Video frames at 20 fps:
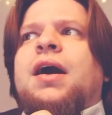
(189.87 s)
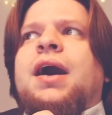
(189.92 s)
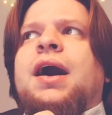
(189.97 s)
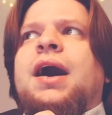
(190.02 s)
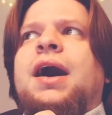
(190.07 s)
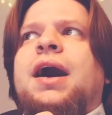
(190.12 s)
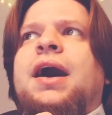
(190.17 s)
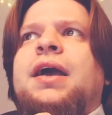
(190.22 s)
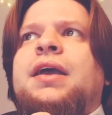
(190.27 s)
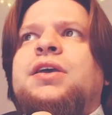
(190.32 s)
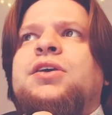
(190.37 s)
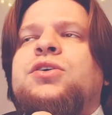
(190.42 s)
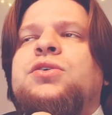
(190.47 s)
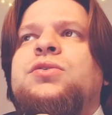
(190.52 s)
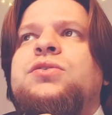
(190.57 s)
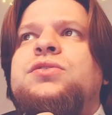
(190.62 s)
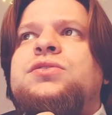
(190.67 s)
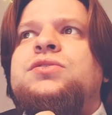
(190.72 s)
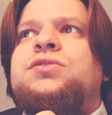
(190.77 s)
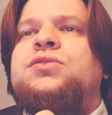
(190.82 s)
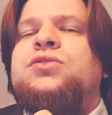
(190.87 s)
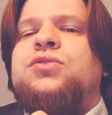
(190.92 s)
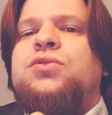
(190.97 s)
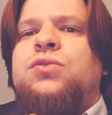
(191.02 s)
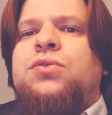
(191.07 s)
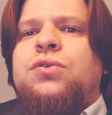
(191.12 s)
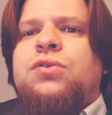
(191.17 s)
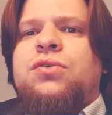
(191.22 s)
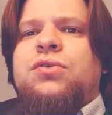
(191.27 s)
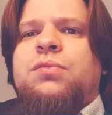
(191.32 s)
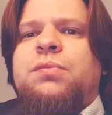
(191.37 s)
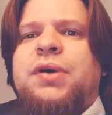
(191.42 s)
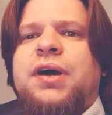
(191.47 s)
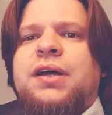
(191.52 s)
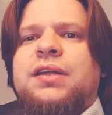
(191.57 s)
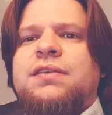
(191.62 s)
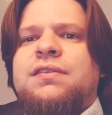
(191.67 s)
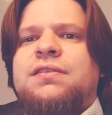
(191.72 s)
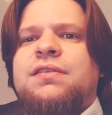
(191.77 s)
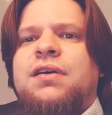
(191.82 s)
I used to
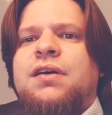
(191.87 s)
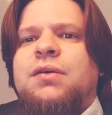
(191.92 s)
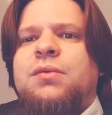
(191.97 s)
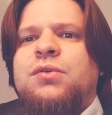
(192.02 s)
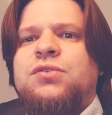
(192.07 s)
but uh,